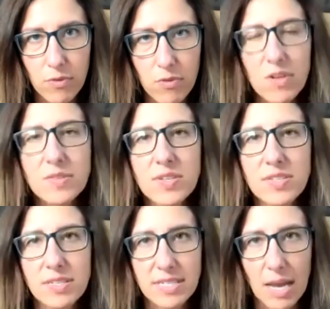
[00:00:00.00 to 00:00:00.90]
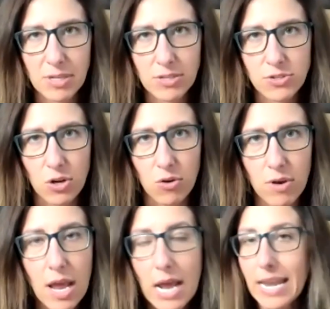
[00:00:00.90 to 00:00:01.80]
This is a stepping
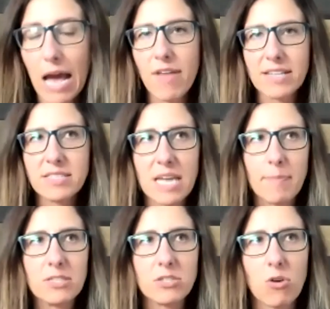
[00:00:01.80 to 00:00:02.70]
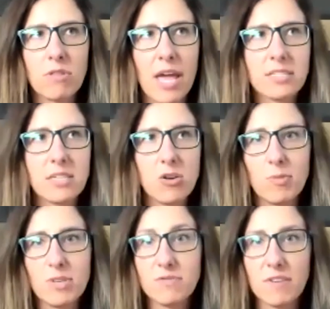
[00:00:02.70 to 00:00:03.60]
stone. Now, that stepping stone lasted
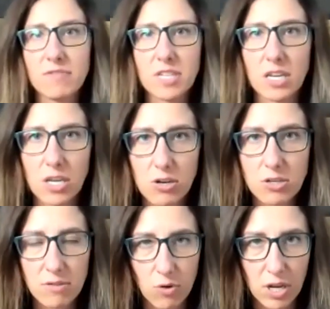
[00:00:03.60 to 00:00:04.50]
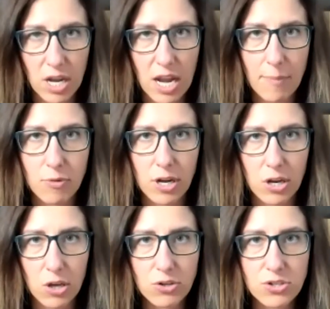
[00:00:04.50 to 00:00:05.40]
almost 15 years of owning and
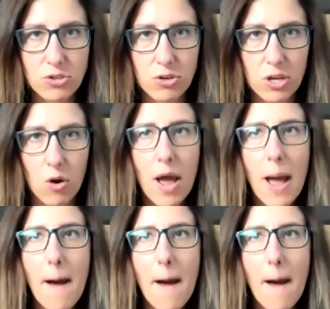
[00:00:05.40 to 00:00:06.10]
operating a yoga studio,